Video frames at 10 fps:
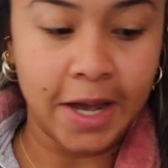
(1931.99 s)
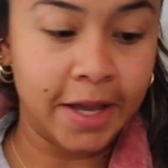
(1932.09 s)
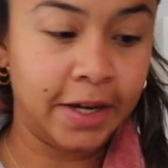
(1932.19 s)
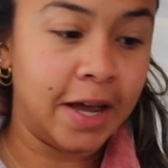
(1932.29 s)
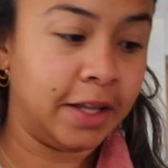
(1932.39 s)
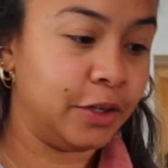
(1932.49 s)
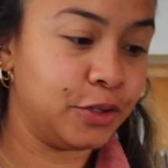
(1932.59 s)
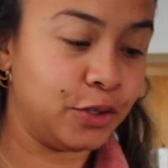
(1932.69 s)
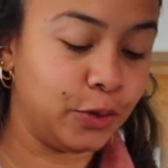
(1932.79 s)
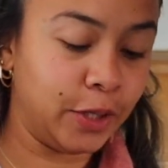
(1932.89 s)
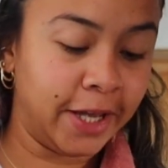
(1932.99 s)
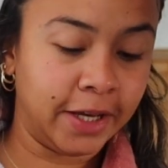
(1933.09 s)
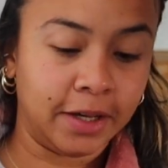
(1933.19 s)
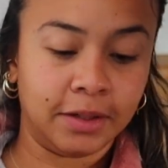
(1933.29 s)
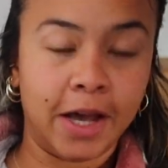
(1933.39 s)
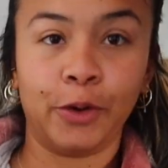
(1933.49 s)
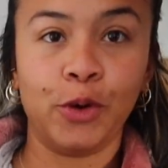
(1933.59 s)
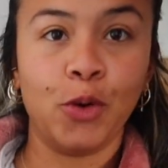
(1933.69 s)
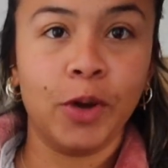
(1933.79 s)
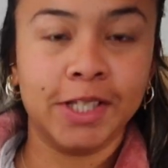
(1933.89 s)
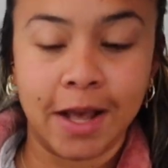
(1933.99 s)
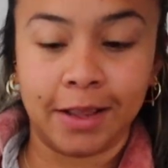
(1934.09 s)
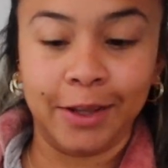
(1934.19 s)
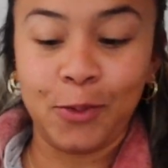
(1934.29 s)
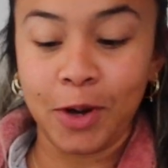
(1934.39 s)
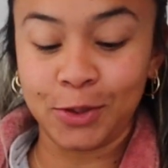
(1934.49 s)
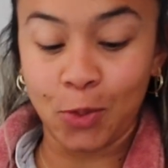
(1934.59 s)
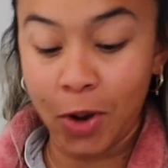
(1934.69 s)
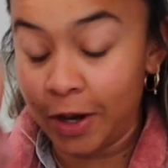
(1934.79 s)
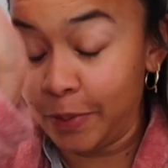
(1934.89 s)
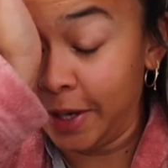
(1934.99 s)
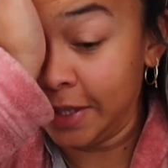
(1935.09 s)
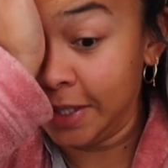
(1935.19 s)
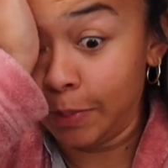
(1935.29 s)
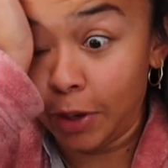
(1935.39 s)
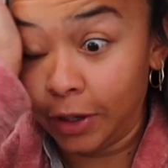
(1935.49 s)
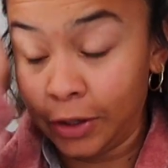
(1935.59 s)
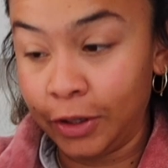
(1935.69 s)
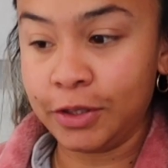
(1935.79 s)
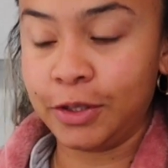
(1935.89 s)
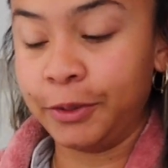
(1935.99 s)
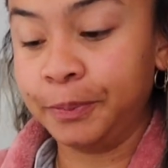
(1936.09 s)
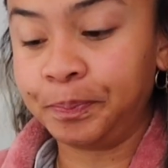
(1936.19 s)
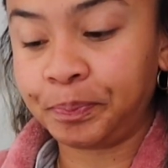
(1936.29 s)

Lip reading: And I don't know exactly what's where because he bought it all. So